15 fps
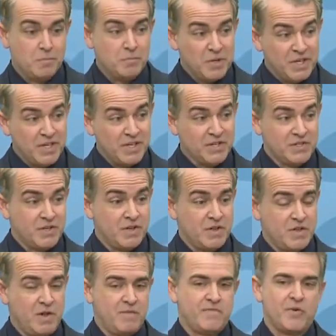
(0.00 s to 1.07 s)
bees
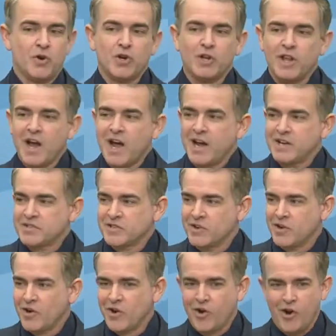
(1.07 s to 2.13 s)
that fertilize
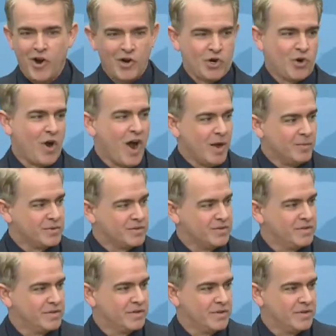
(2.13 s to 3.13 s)
our crops